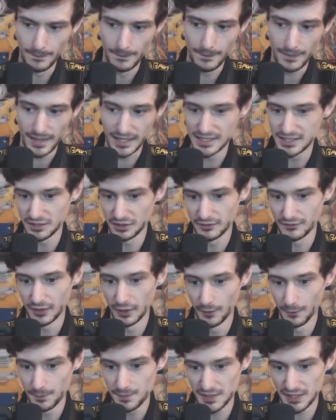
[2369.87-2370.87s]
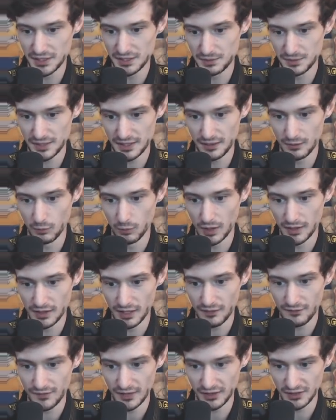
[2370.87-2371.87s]
I still have hopes that this was a
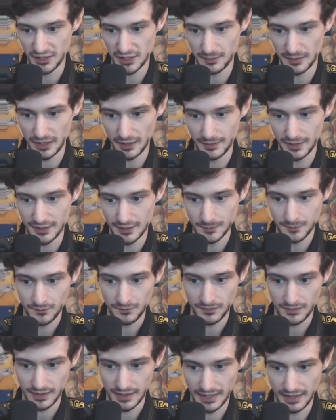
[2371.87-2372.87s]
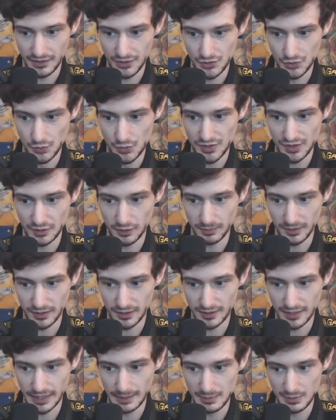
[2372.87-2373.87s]
one-off failed experiment and the true single-player
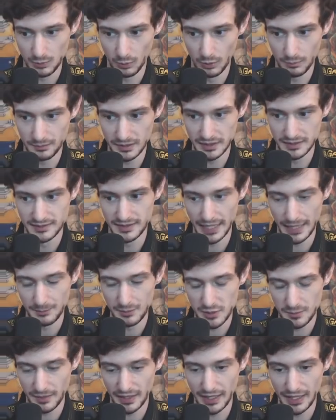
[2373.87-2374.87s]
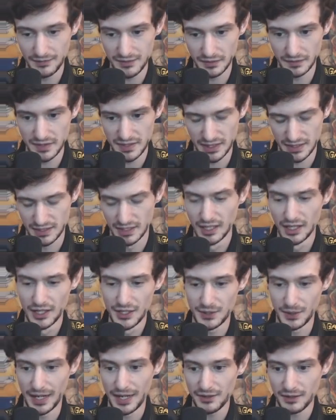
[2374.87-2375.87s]
games won't be damaged by F76.
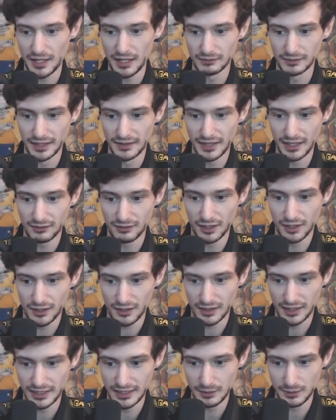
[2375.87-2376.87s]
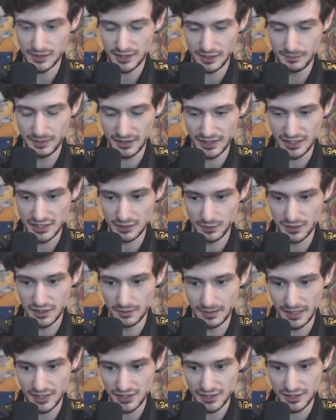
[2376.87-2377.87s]
So either I read that wrong and he was saying Bethesda was the
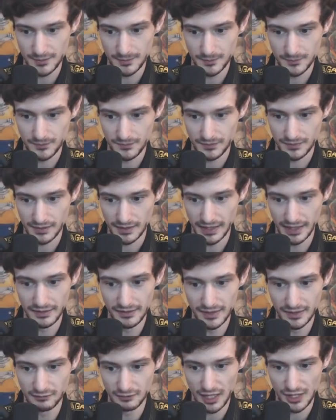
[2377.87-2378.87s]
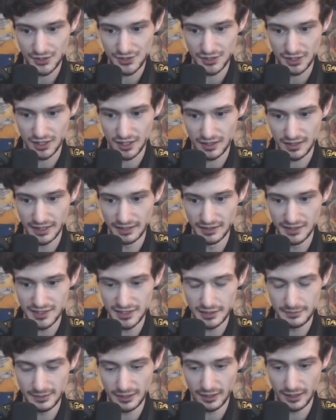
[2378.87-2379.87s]
best, and then Rockstar, and then
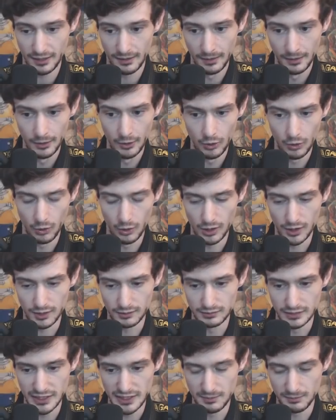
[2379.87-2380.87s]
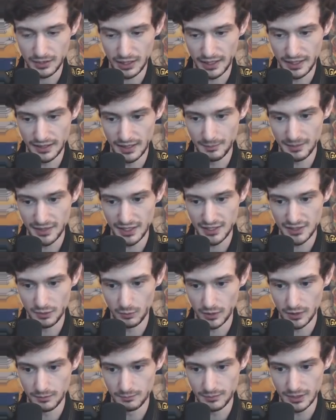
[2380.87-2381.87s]
CDPR, or he's implying that Bethesda
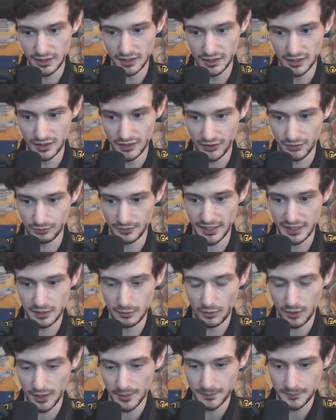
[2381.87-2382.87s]
wouldn't be 3 anymore.